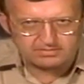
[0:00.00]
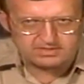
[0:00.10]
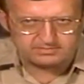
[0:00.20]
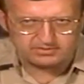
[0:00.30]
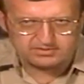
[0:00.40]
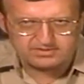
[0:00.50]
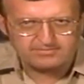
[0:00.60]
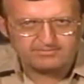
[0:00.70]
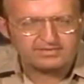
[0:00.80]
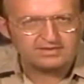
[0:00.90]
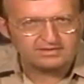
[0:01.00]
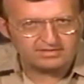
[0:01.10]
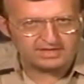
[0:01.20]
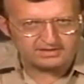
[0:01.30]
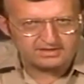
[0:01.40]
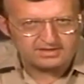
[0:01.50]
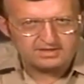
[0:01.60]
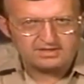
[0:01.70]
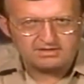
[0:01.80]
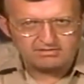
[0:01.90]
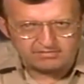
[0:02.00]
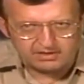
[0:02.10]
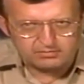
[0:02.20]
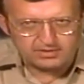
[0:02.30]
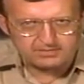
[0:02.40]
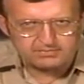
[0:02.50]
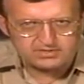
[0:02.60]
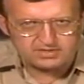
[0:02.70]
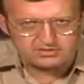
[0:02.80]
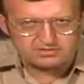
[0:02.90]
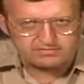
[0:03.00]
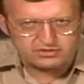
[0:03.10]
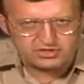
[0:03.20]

Then, follow plant procedures for shutting down the boiler,